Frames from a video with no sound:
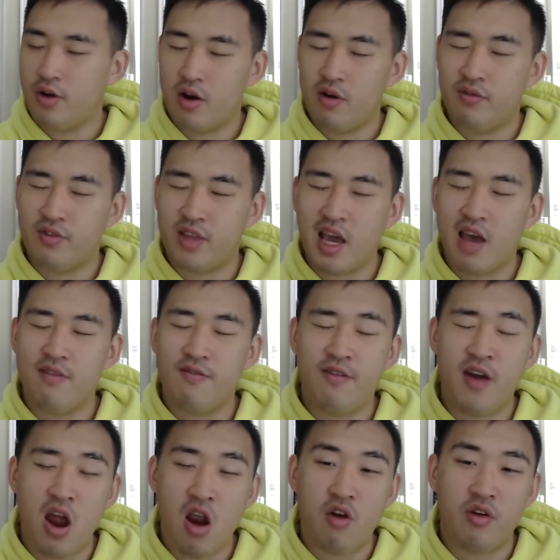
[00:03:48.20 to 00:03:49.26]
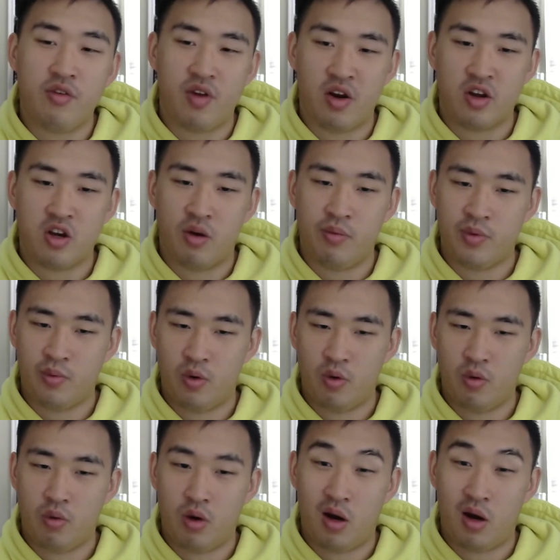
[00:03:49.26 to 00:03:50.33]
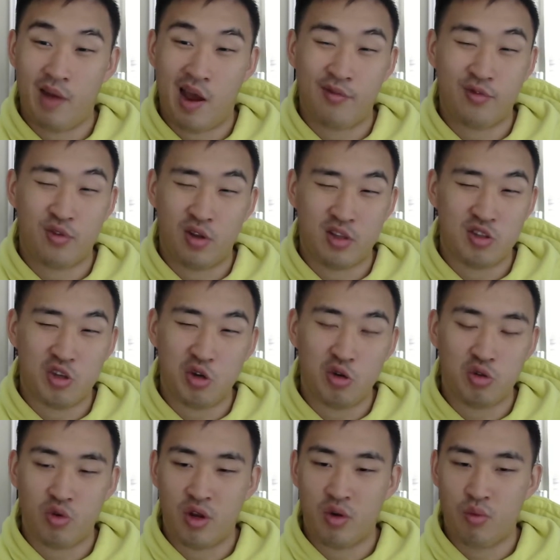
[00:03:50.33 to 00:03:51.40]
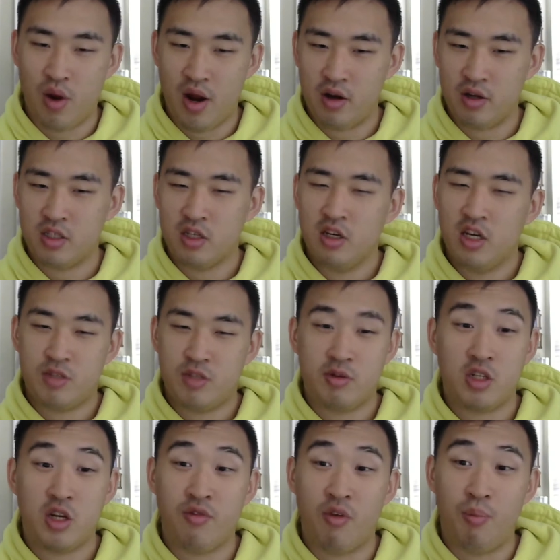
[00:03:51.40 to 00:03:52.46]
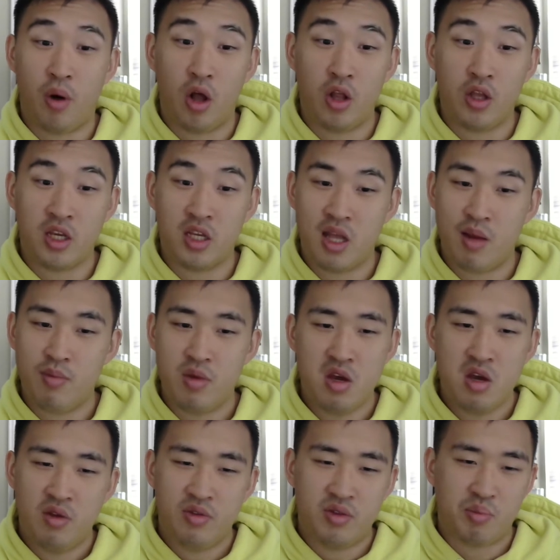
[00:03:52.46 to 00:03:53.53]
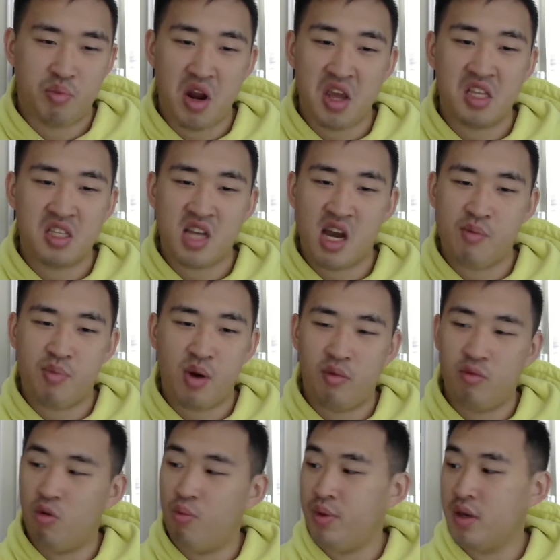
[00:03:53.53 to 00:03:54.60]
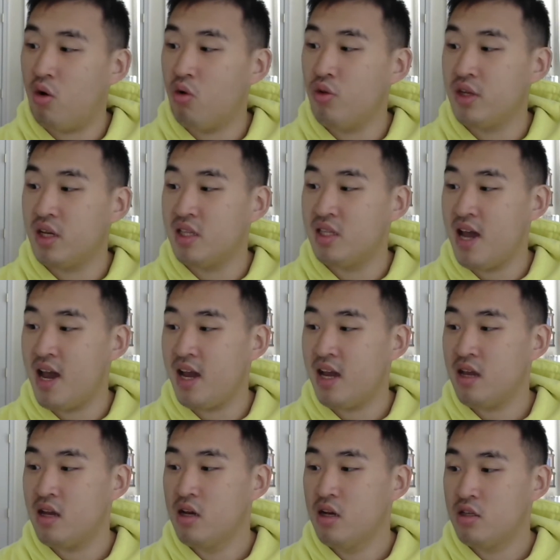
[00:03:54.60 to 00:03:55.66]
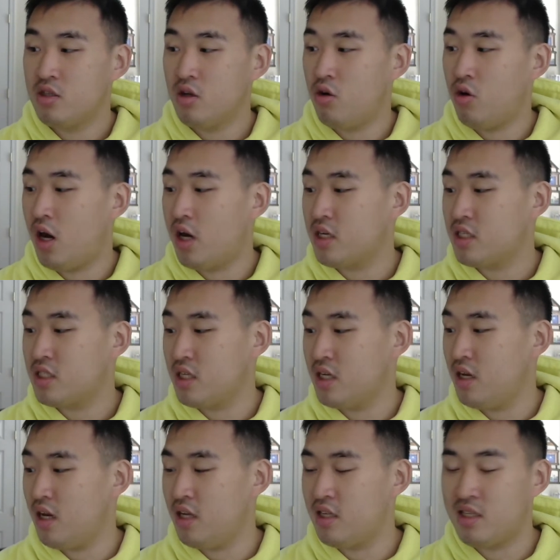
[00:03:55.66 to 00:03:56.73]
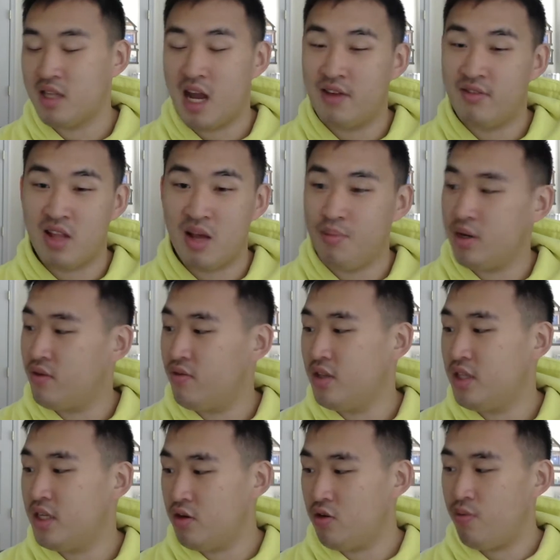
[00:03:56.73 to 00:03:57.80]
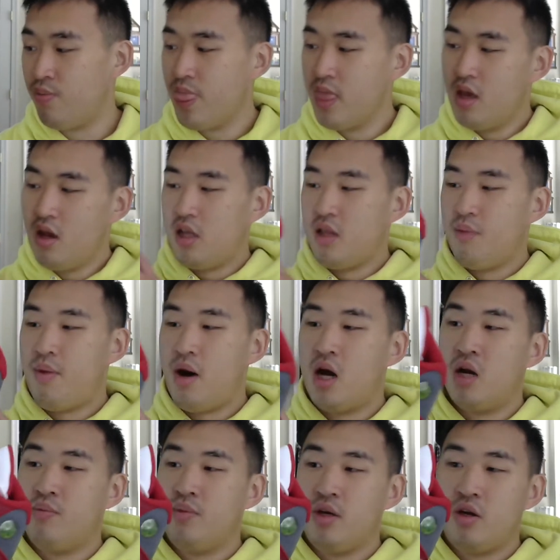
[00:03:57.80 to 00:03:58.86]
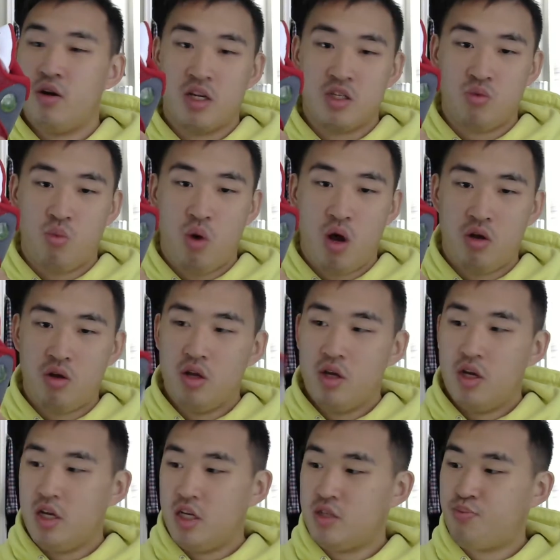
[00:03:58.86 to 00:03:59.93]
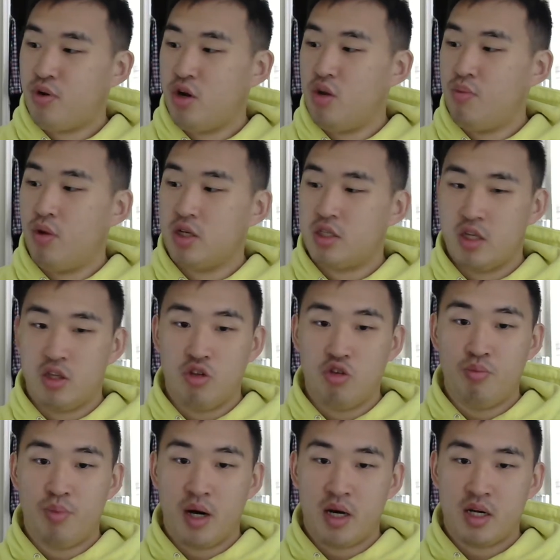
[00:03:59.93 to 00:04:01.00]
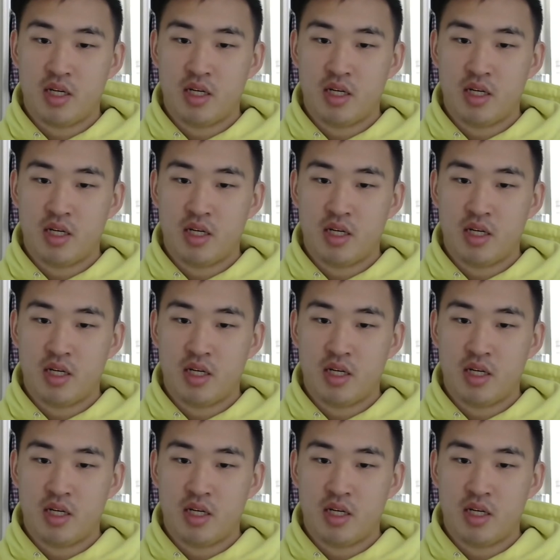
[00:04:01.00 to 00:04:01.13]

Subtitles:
get very, very comfortable after like 2-3 wears, especially if you're balling in them. The breaking time probably will be only a day, so honestly it's not even that big of a deal. On the bottom here as well is pretty much a nubuck,